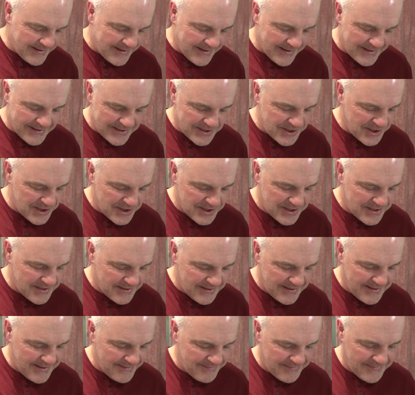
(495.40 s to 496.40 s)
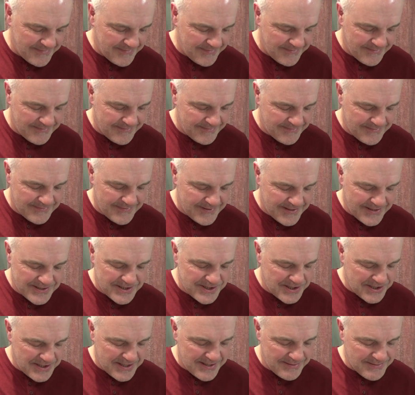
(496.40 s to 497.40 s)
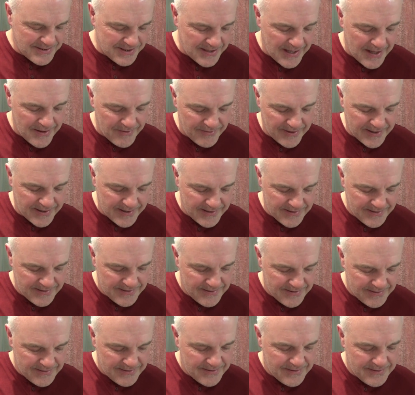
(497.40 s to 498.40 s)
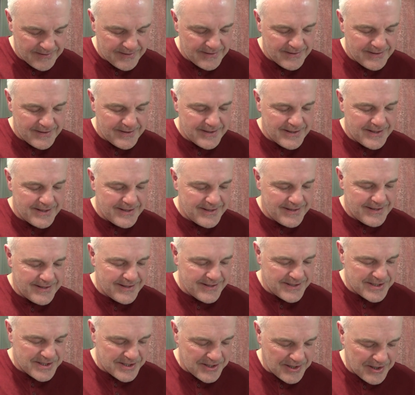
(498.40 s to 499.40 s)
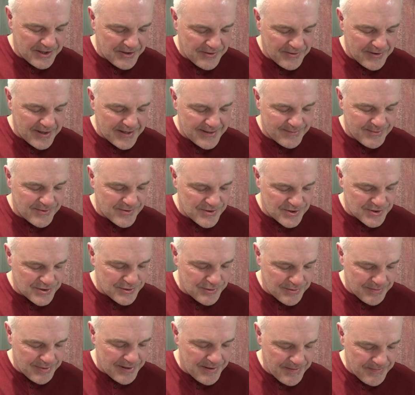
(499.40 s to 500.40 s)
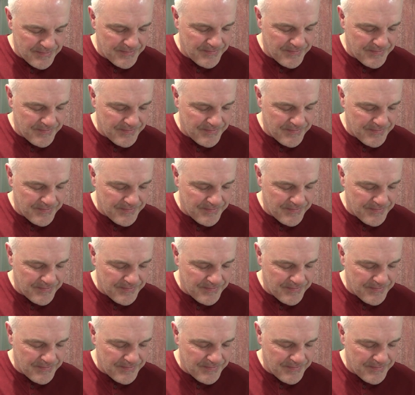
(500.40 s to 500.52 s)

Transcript: And it just keeps lathering. It's an incredible soap.